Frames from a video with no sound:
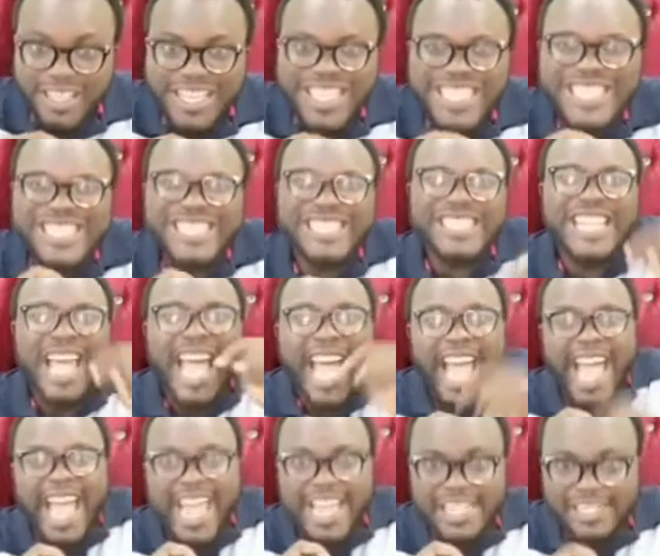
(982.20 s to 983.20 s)
is
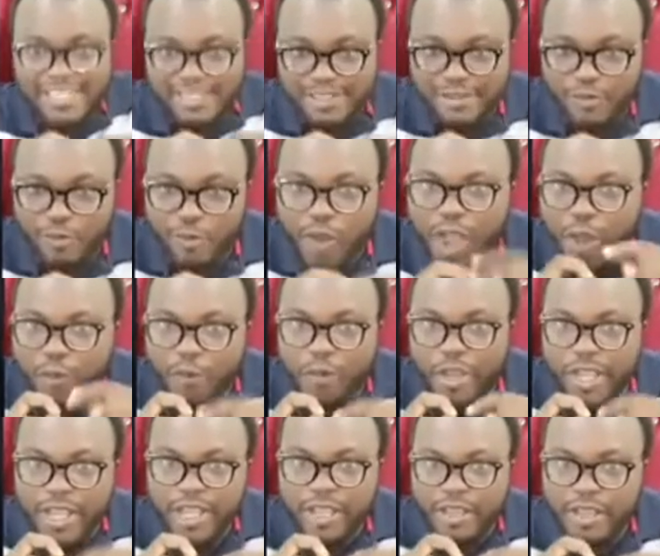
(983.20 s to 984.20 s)
tied one
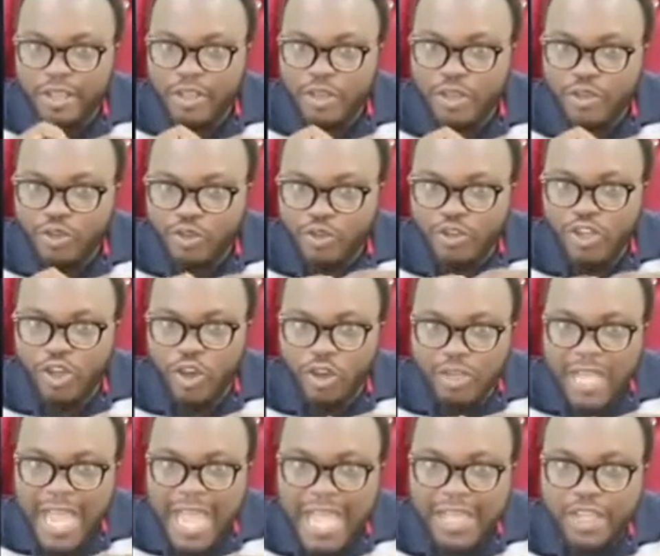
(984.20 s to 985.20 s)
way to the
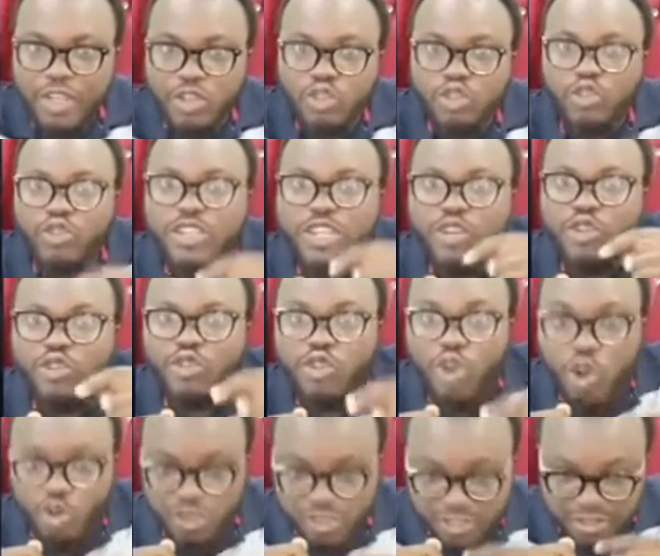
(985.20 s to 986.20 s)
other to the
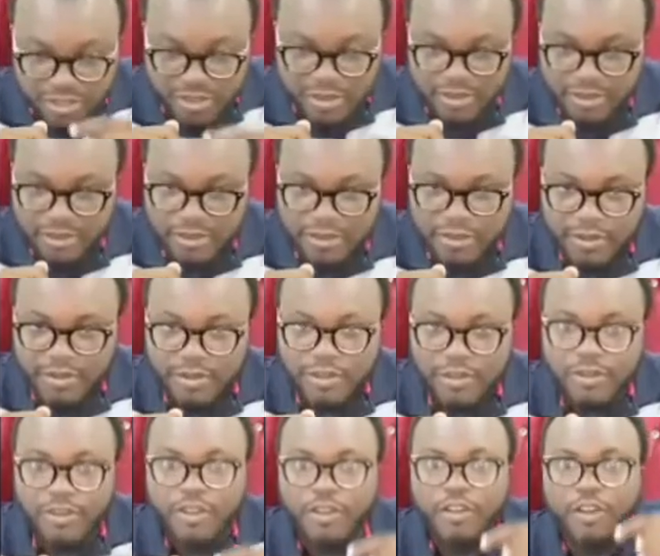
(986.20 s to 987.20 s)
growth
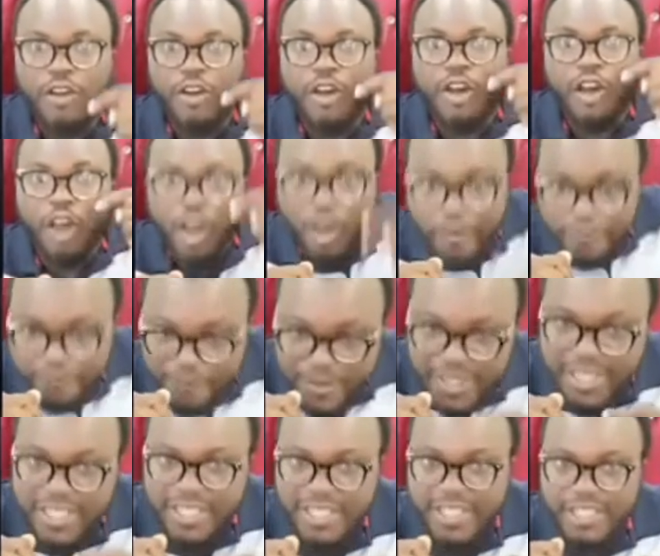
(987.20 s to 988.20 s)
of
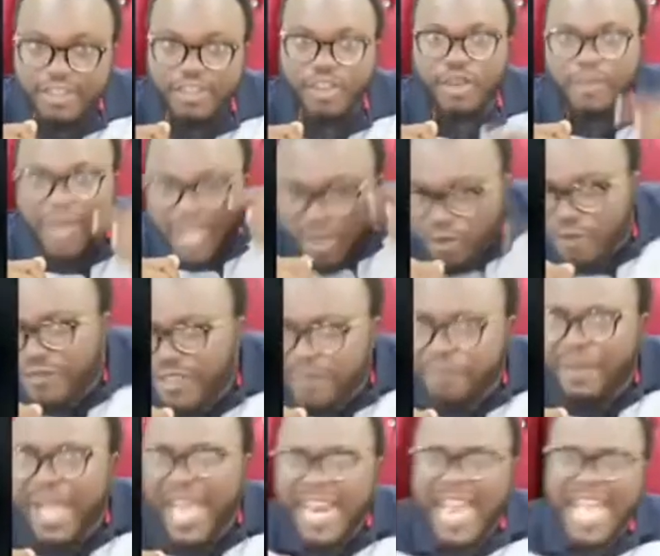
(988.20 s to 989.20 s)
Benin Kingdom and of the
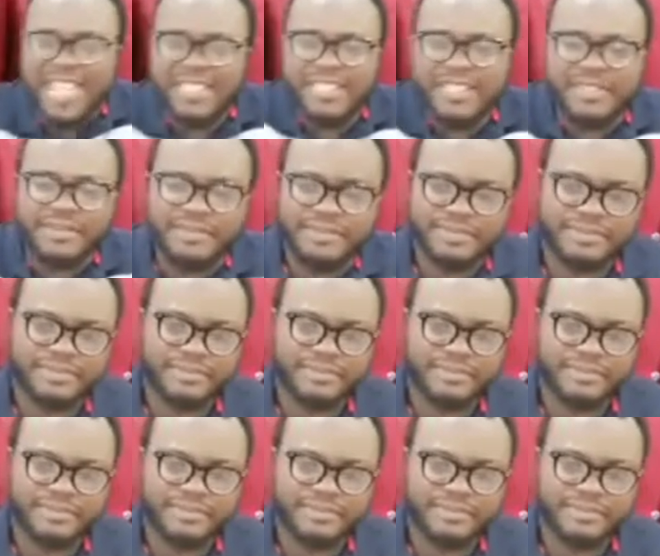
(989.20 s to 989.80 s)
palace.